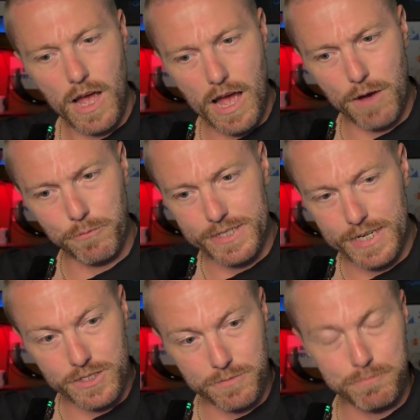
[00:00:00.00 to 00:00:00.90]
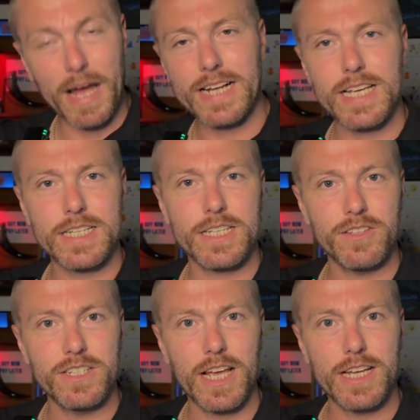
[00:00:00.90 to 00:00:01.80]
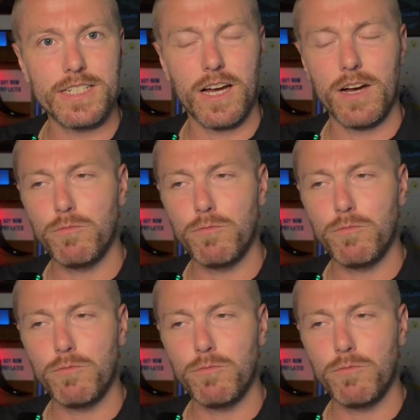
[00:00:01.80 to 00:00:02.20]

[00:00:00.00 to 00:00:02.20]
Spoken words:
and we did some back testing on the data.